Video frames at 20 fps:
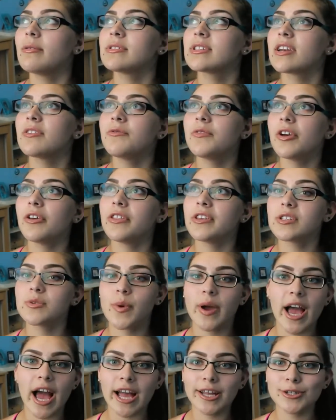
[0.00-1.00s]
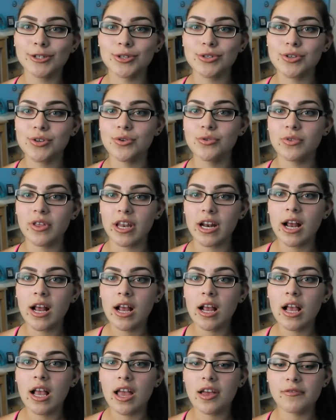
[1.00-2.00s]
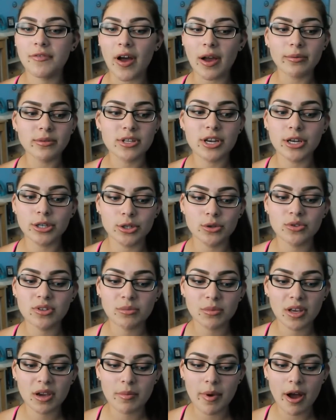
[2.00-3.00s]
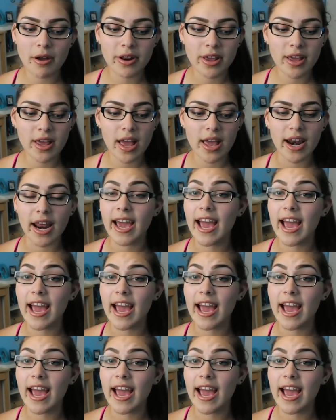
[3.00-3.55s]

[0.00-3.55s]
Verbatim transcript: was gonna feel this way. I just knew that if I was going to do something about it and I